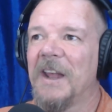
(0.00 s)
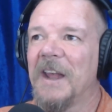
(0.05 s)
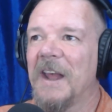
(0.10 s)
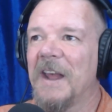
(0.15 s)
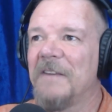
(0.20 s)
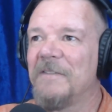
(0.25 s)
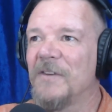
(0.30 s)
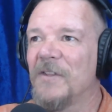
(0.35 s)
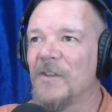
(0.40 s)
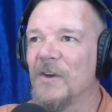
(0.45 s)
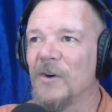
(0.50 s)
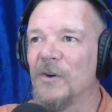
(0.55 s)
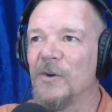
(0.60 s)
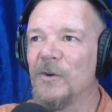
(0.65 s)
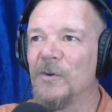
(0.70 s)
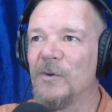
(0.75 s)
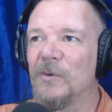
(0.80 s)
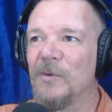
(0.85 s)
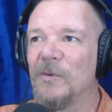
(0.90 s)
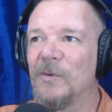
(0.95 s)
even
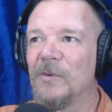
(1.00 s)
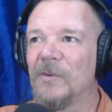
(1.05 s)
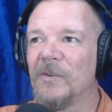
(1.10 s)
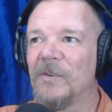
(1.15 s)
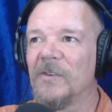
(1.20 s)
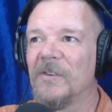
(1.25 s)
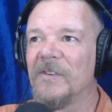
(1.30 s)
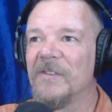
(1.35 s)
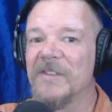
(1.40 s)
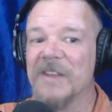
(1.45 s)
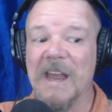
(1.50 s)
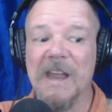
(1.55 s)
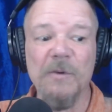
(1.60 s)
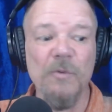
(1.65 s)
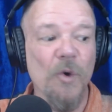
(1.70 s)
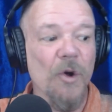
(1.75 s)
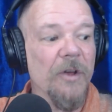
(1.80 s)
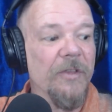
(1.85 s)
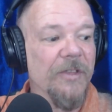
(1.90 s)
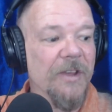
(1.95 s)
though they
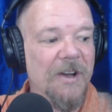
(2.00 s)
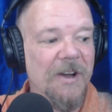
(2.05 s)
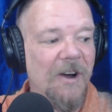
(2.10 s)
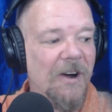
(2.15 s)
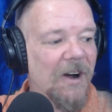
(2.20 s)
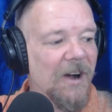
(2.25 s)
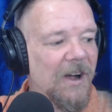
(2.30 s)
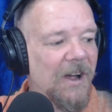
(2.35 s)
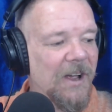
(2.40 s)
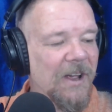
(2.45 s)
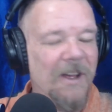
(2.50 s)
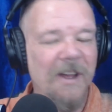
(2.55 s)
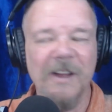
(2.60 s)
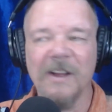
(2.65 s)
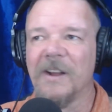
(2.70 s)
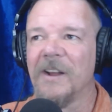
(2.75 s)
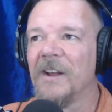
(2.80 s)
weren't the guy